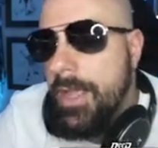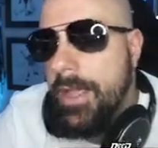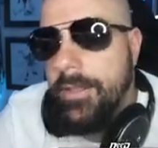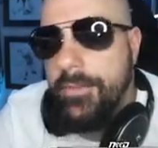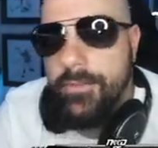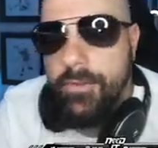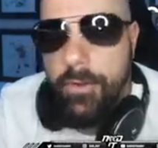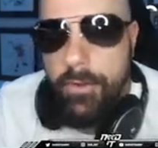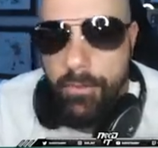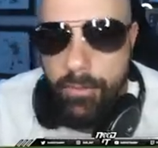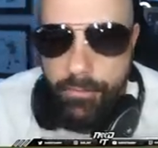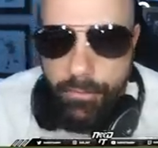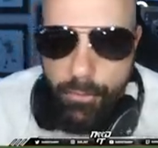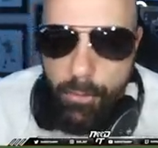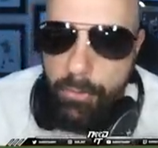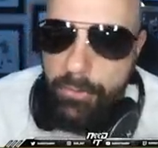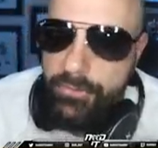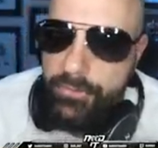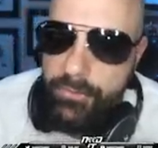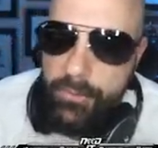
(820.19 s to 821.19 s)
He's going to
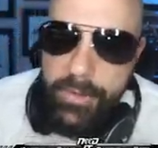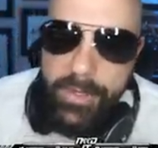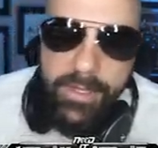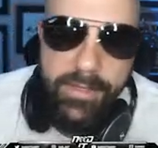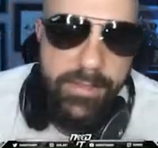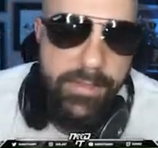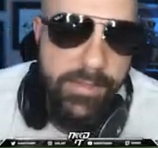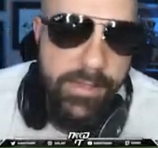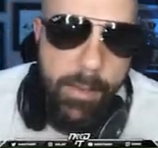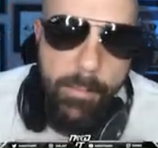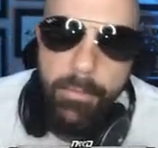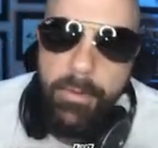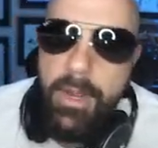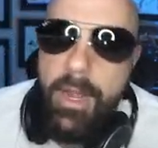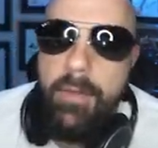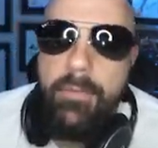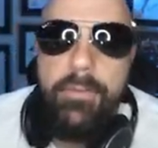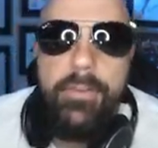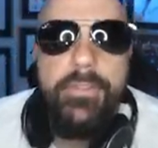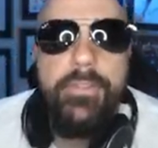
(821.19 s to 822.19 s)
throw a streak into double
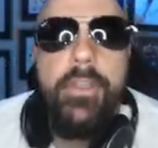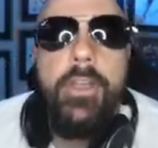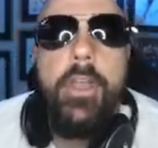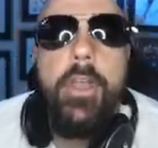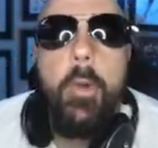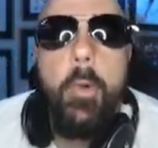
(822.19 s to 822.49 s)
coverage.